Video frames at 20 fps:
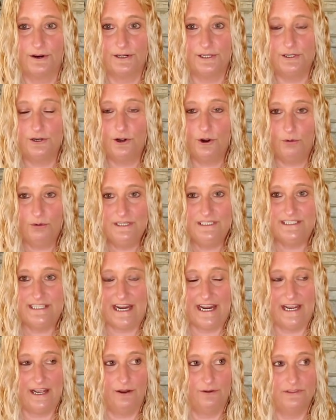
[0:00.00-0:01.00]
You're going
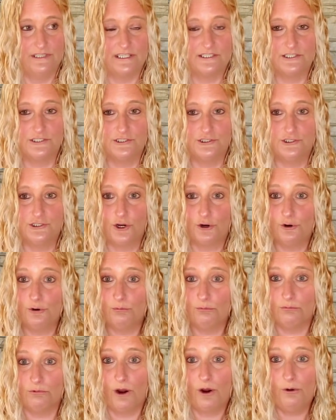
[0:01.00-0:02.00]
down this
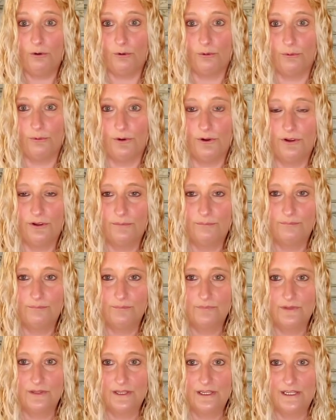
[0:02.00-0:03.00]
dirt road.
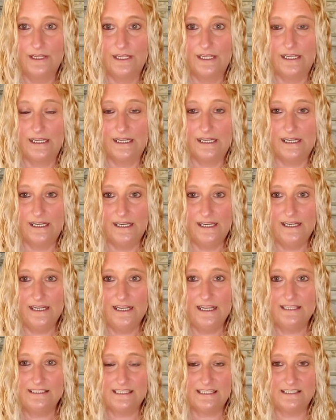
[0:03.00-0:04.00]
He
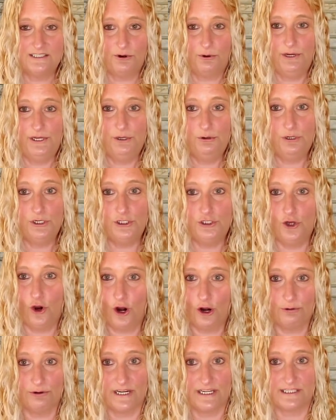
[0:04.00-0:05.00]
has a Toyota
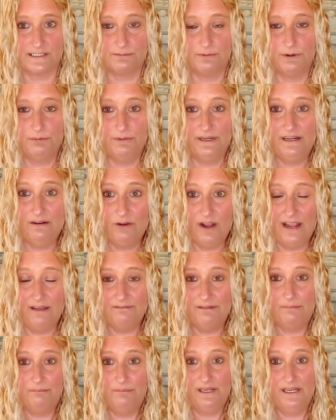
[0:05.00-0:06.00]
Yaris. We don't
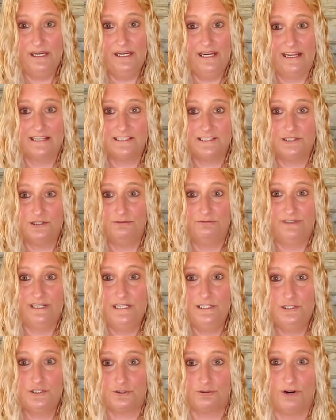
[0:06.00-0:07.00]
have a big
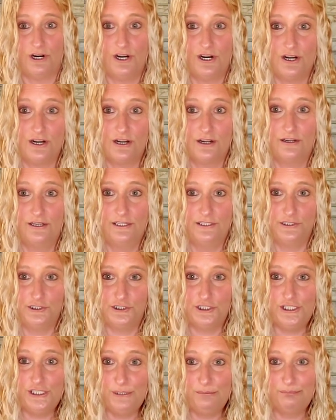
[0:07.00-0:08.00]
SUV, truck,
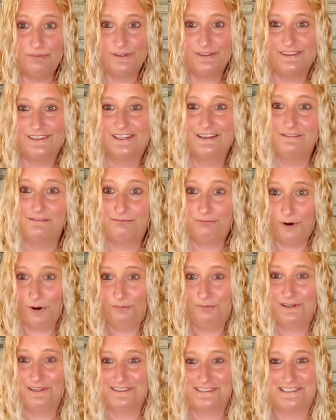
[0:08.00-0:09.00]
Jeep,
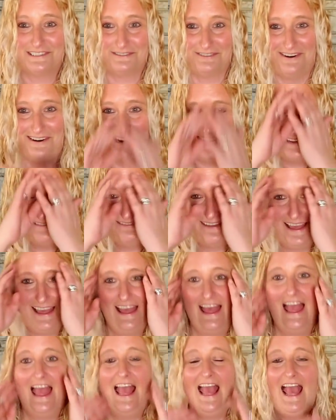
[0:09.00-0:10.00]
4-wheel drive.
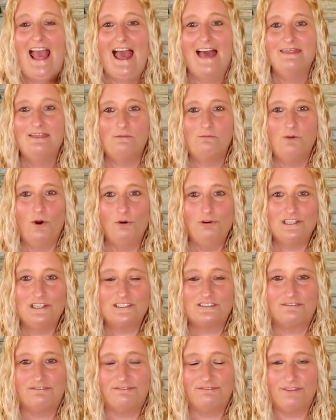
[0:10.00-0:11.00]
And the road
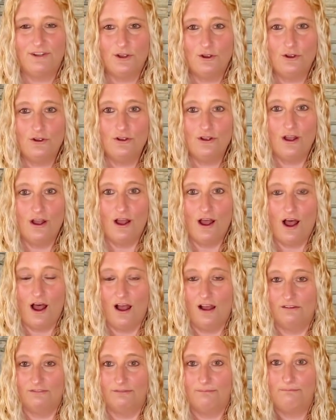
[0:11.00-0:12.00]
is full
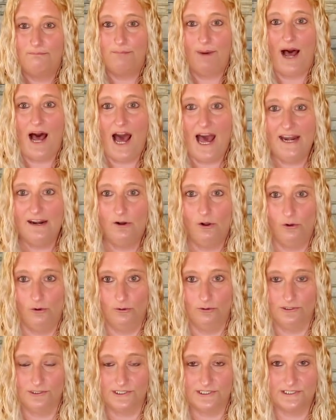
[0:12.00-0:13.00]
of
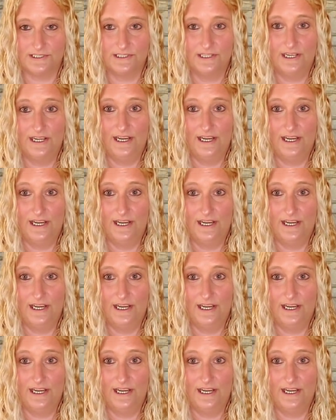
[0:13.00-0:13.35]
potholes.